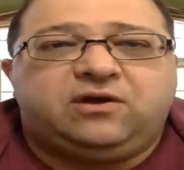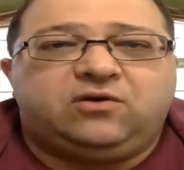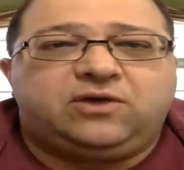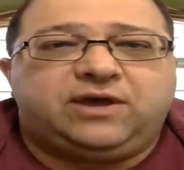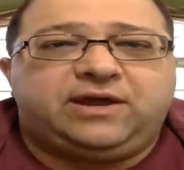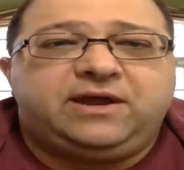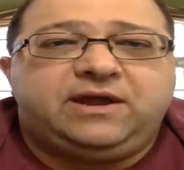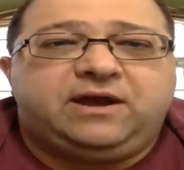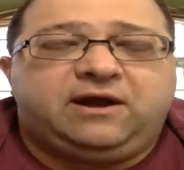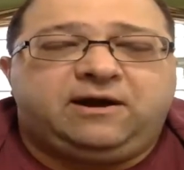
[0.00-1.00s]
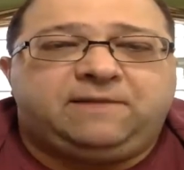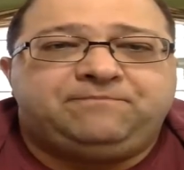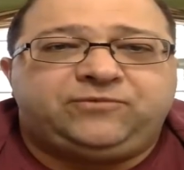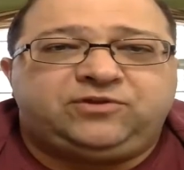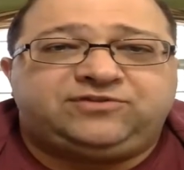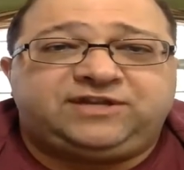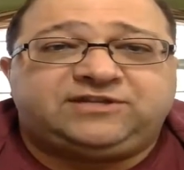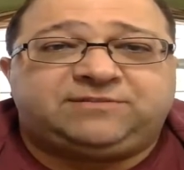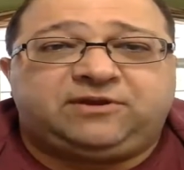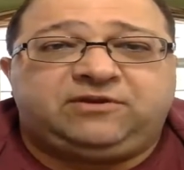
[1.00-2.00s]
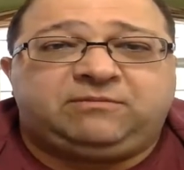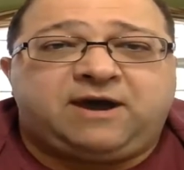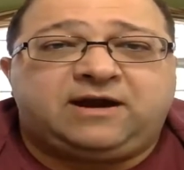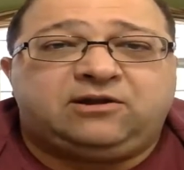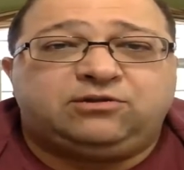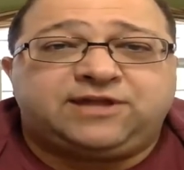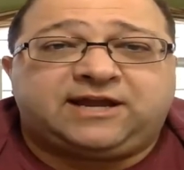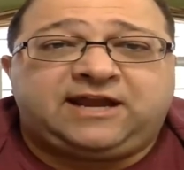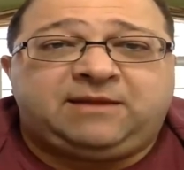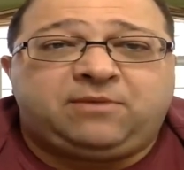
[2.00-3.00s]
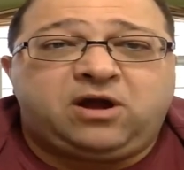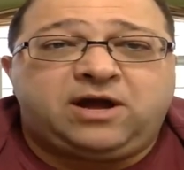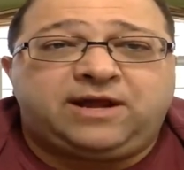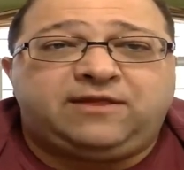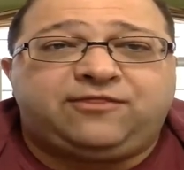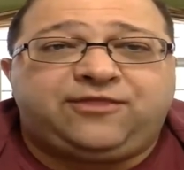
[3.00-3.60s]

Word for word: Okay, um, you see something on the monitor looks like an MI.